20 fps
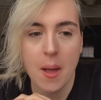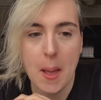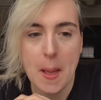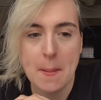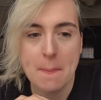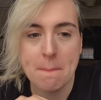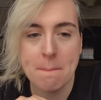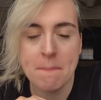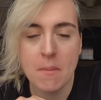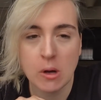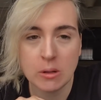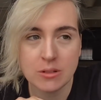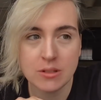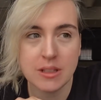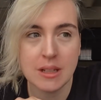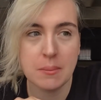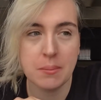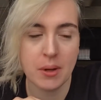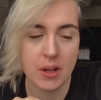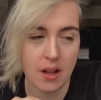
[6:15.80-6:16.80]

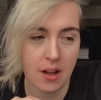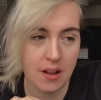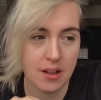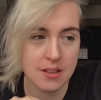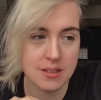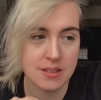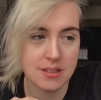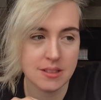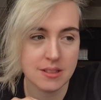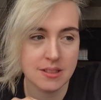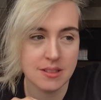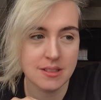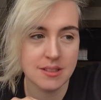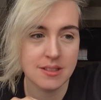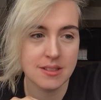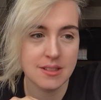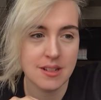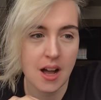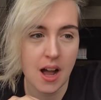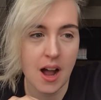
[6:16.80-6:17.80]
mostly because
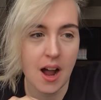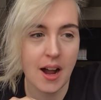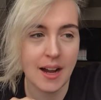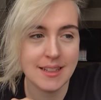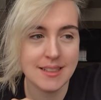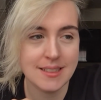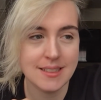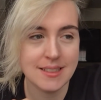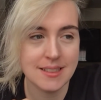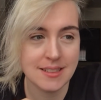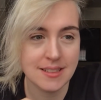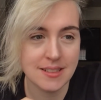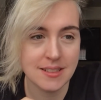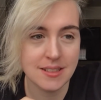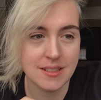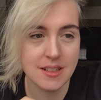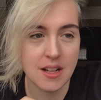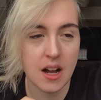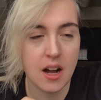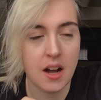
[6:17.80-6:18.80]
I don't